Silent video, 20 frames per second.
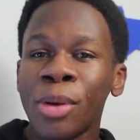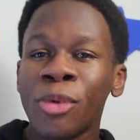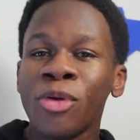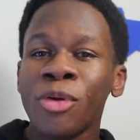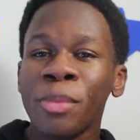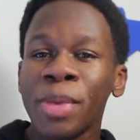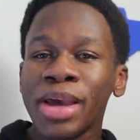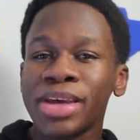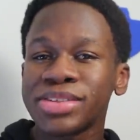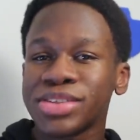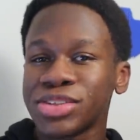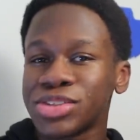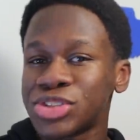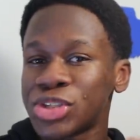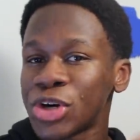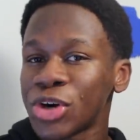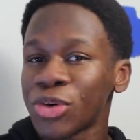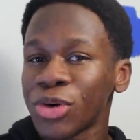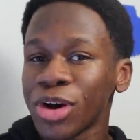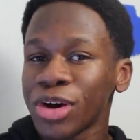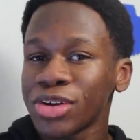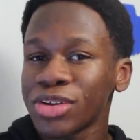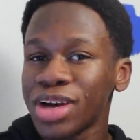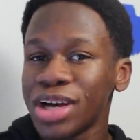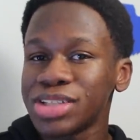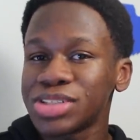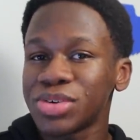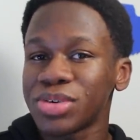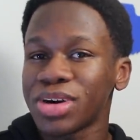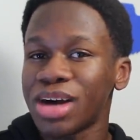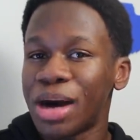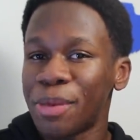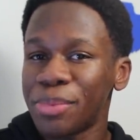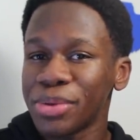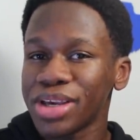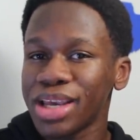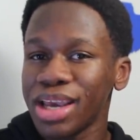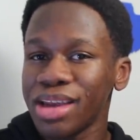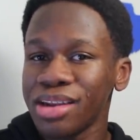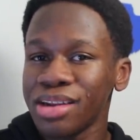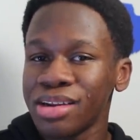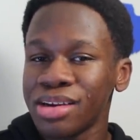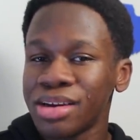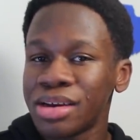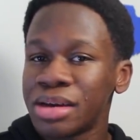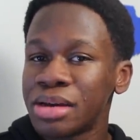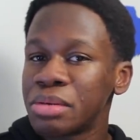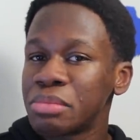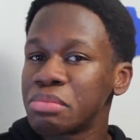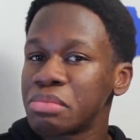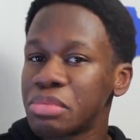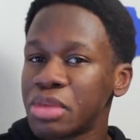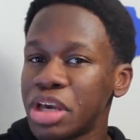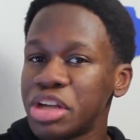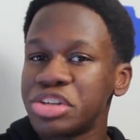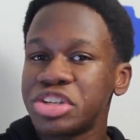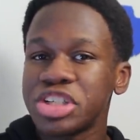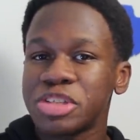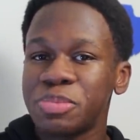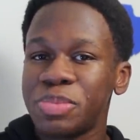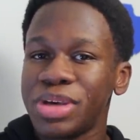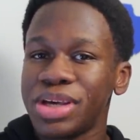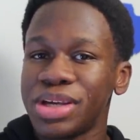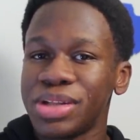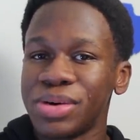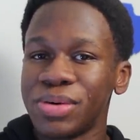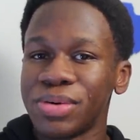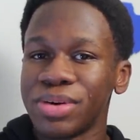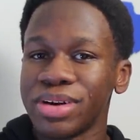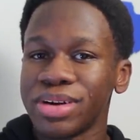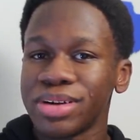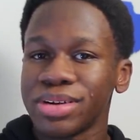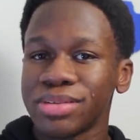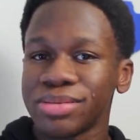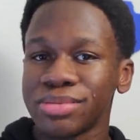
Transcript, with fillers: but what makes the Zoroark line so complicated can just be ignored.